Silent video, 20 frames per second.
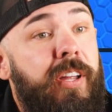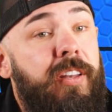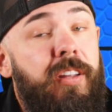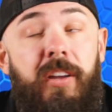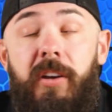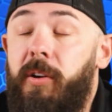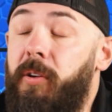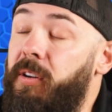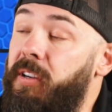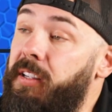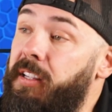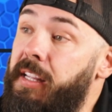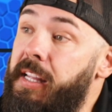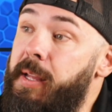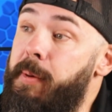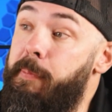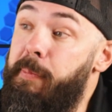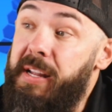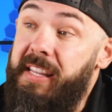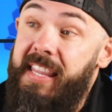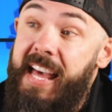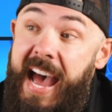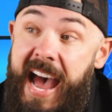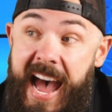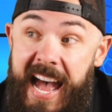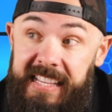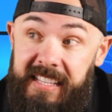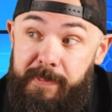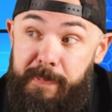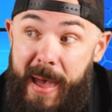We do, but
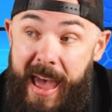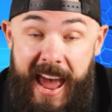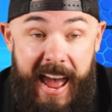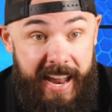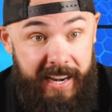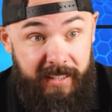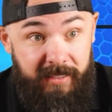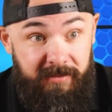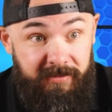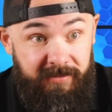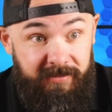that's bad.